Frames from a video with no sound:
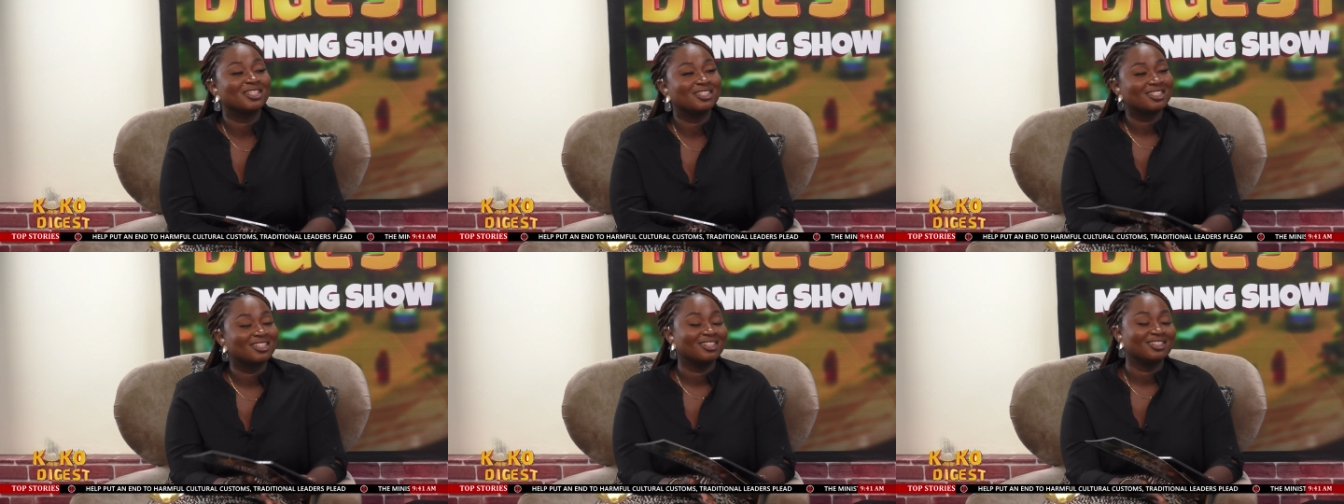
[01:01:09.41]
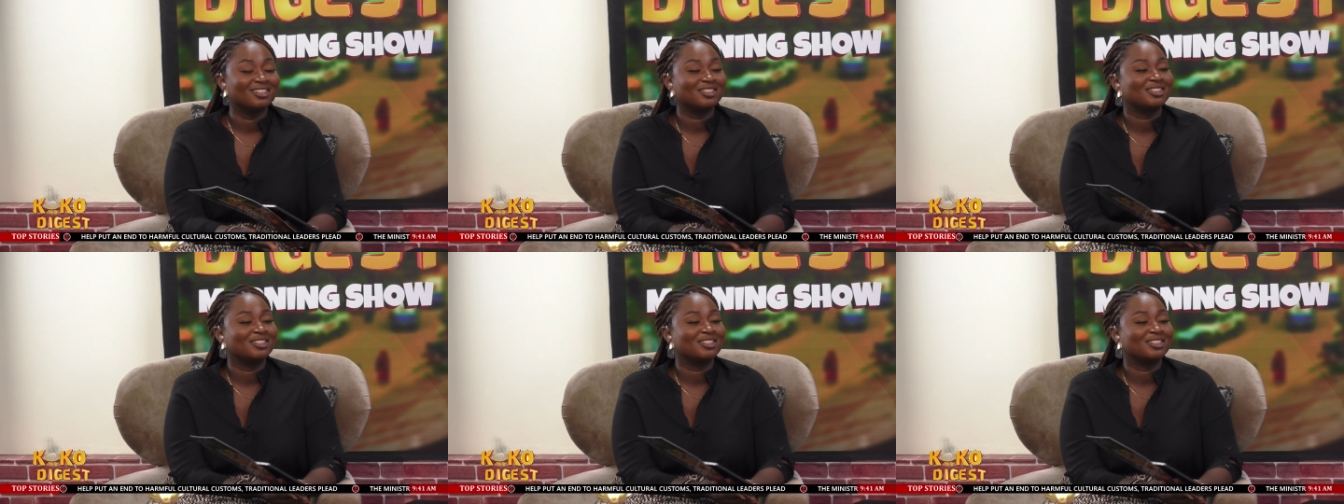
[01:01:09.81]

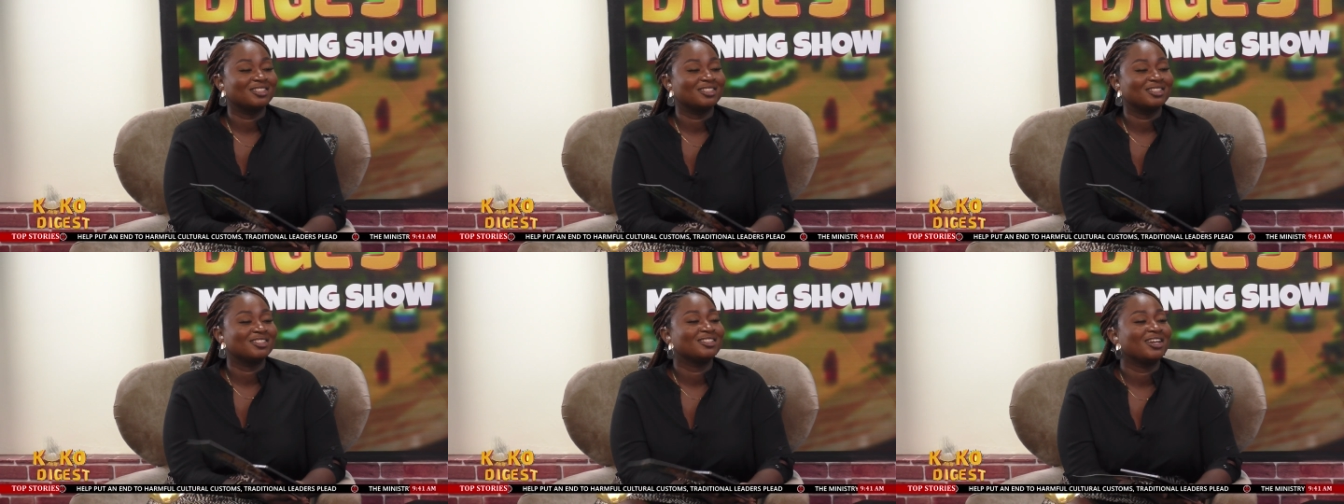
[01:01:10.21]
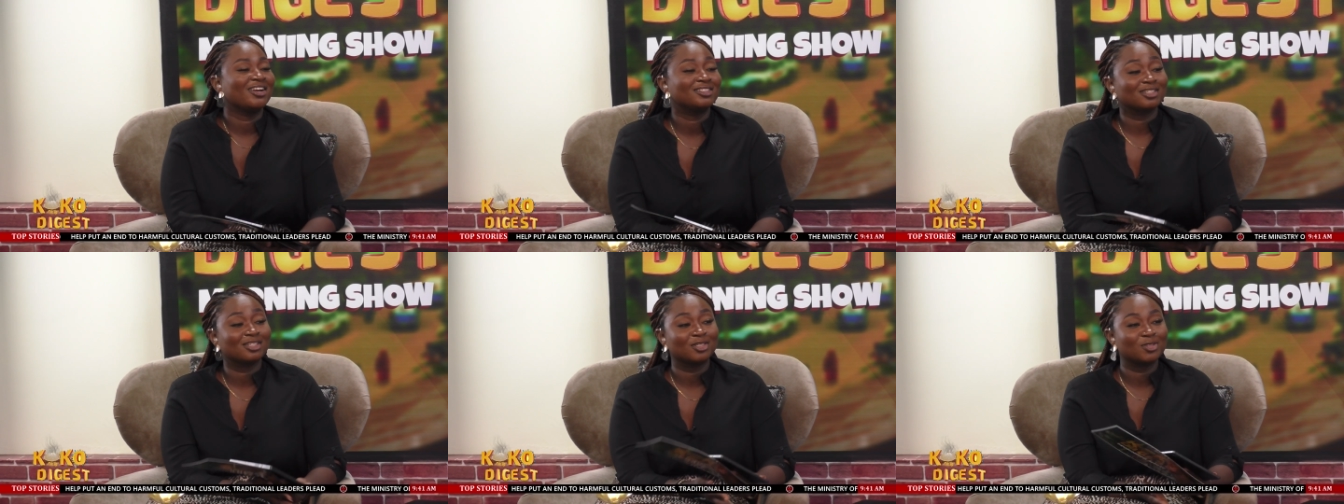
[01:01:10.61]
producers and
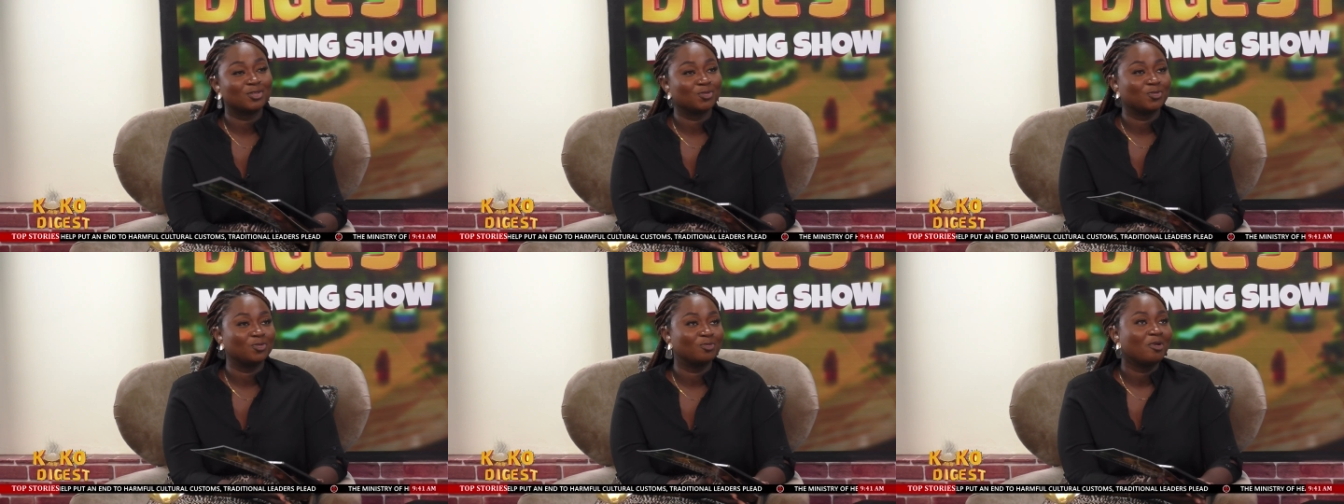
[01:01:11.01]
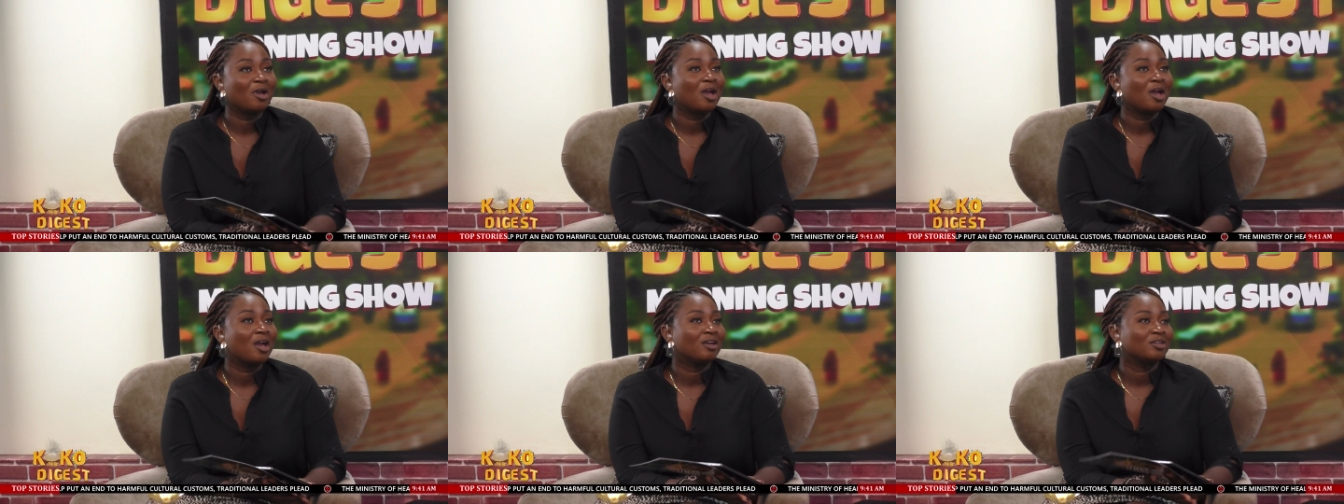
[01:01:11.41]
directors
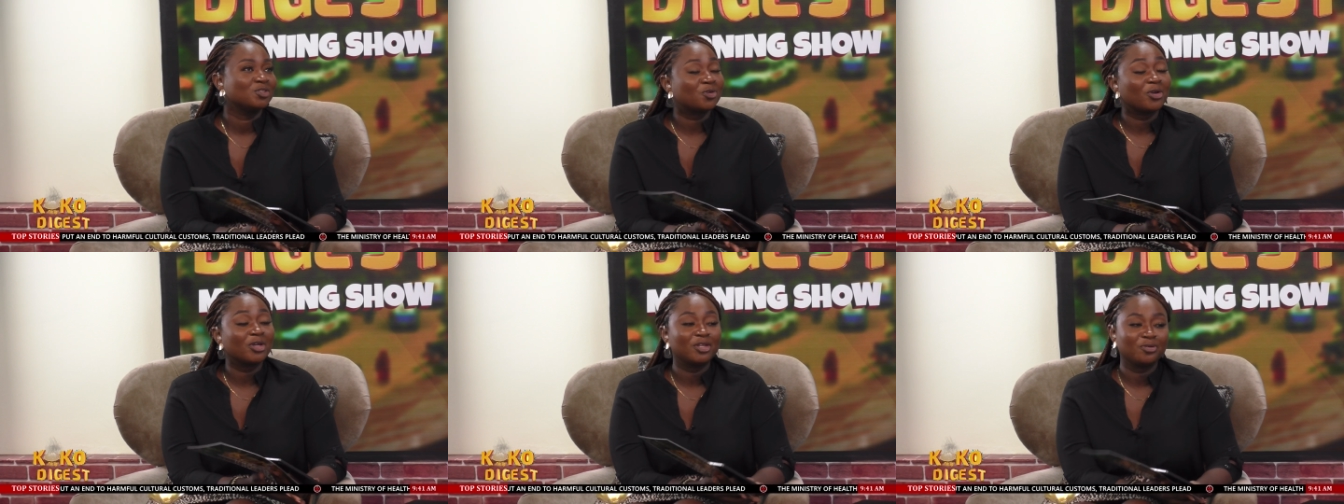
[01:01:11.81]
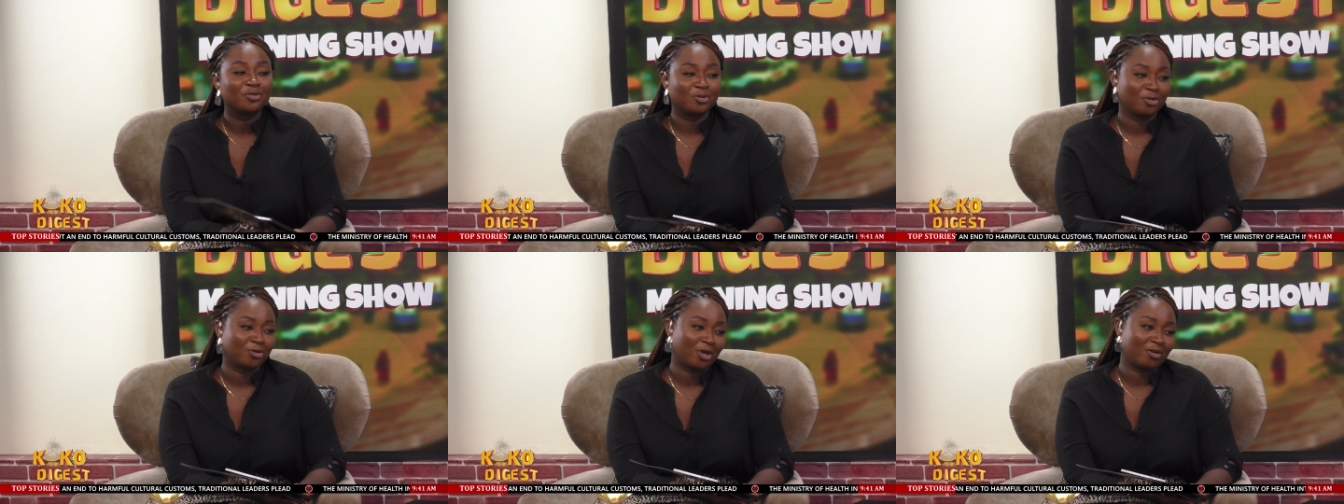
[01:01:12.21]
to
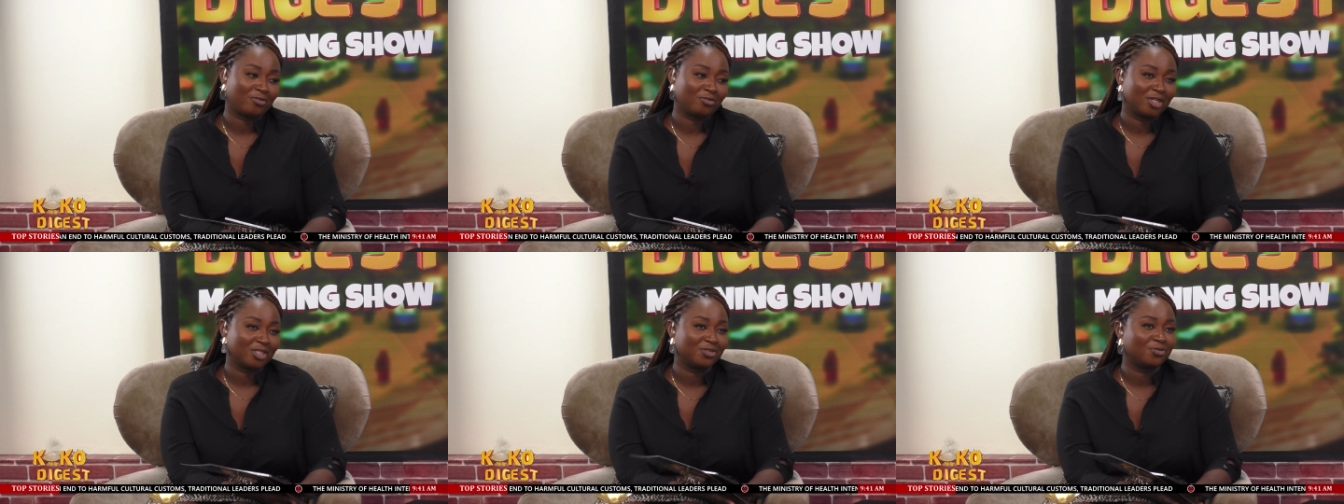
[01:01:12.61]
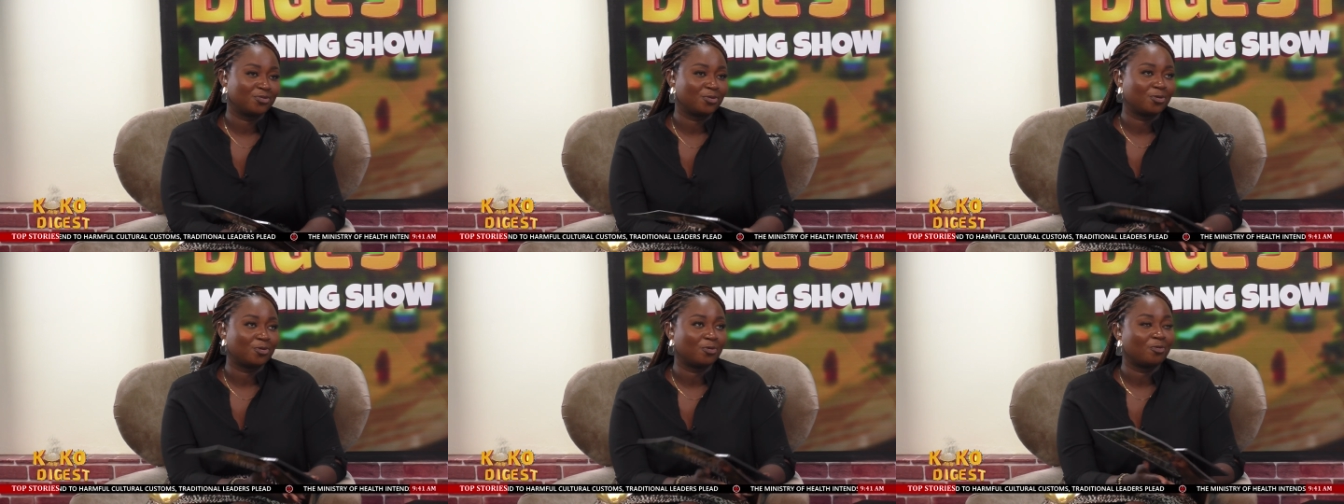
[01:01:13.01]
join you in your
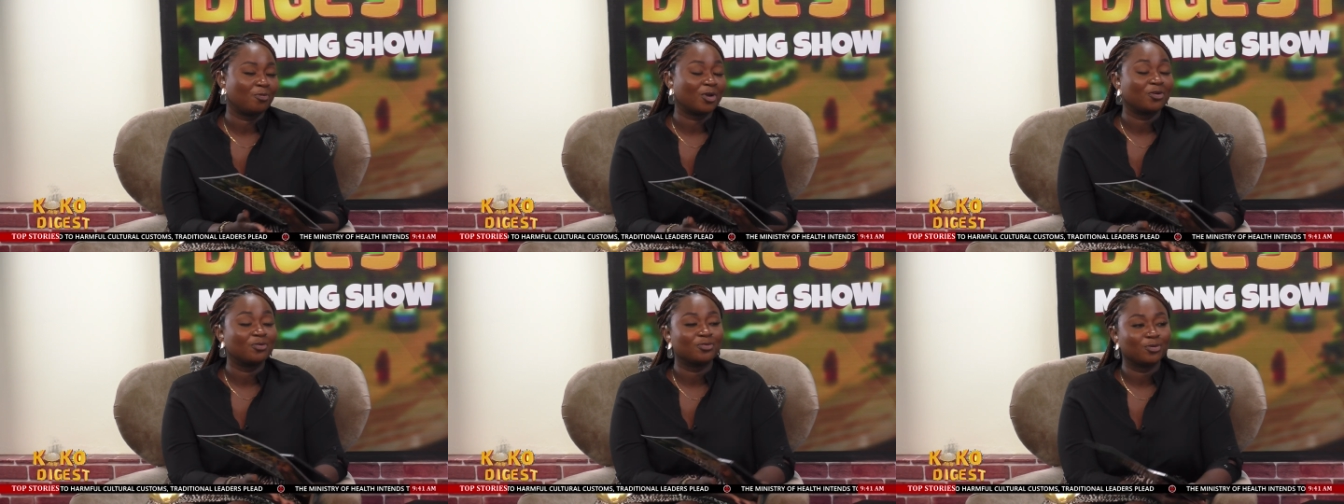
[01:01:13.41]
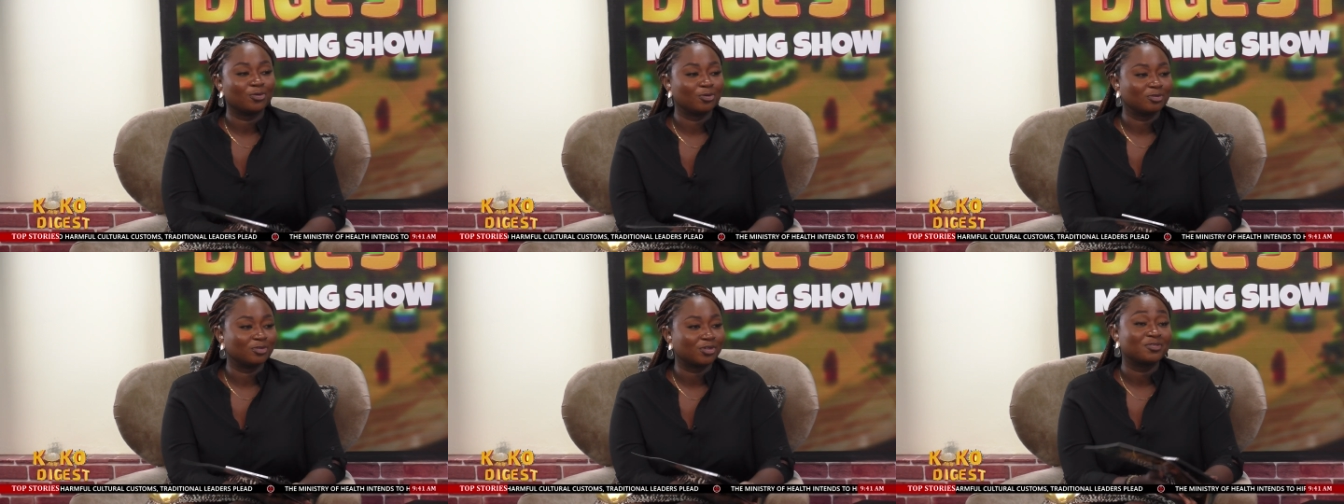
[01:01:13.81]
coverage for one of
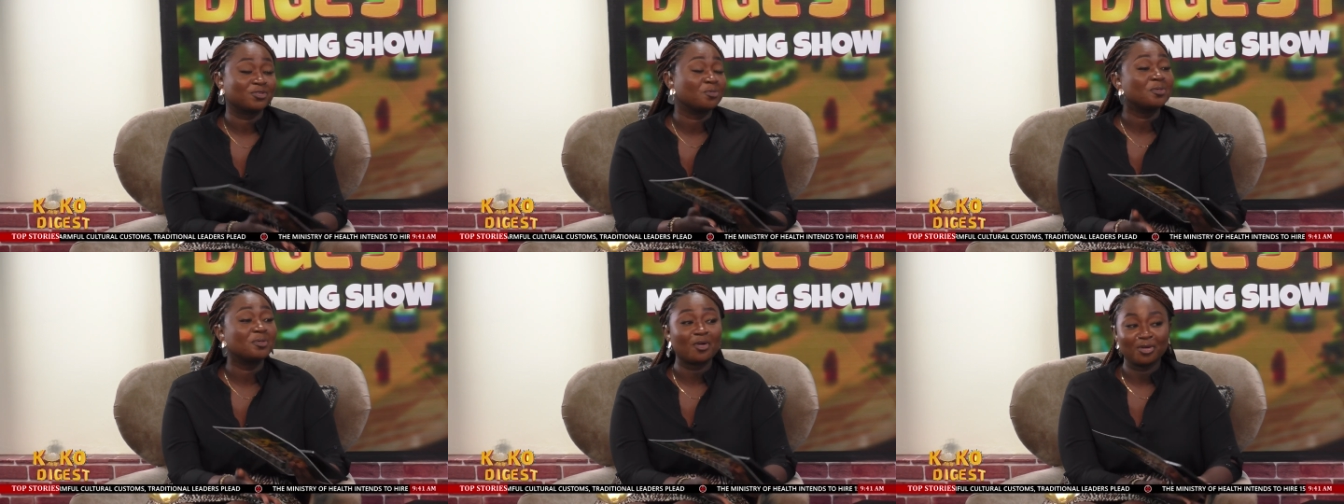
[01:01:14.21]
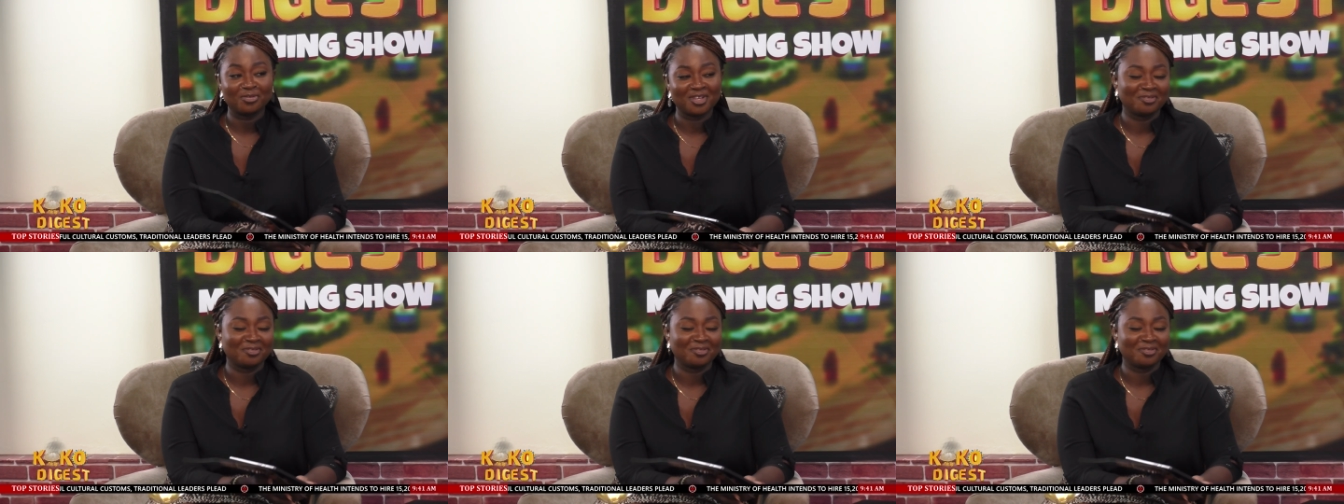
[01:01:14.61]
your drives, maybe
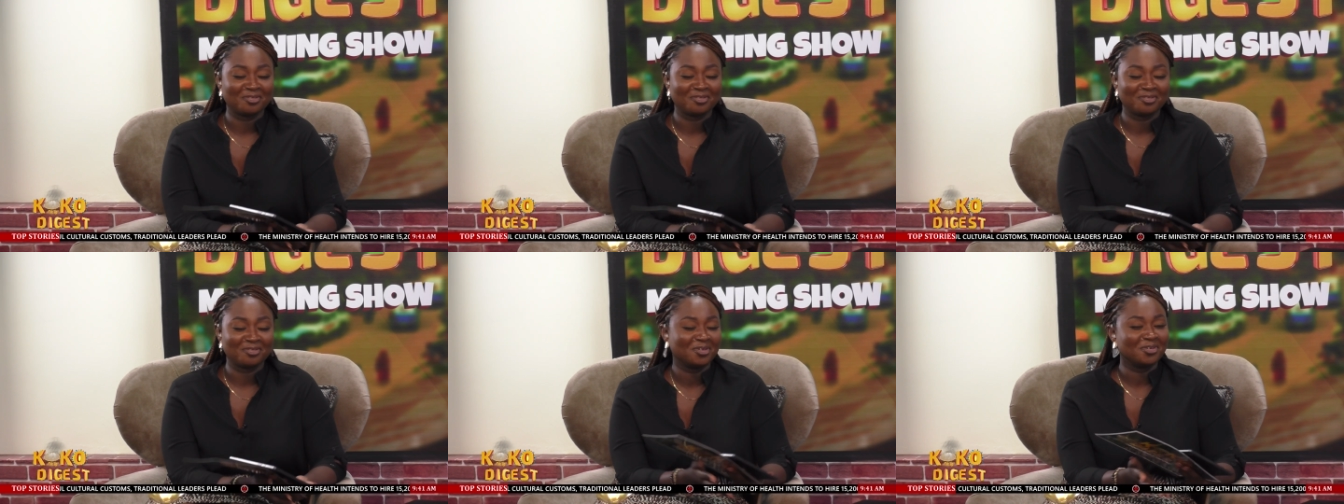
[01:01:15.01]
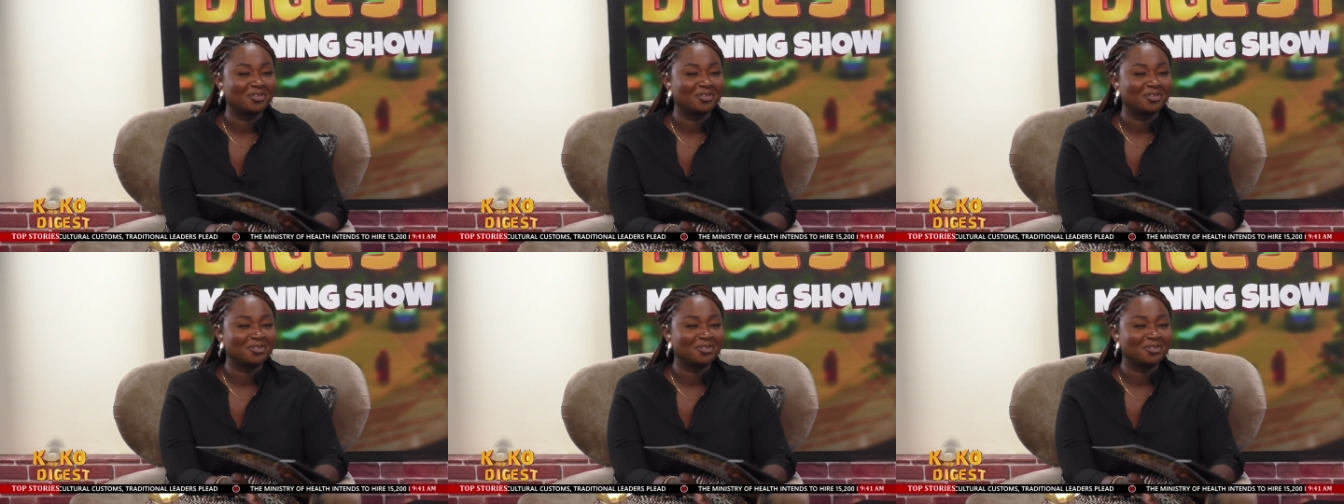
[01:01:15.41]
all of them.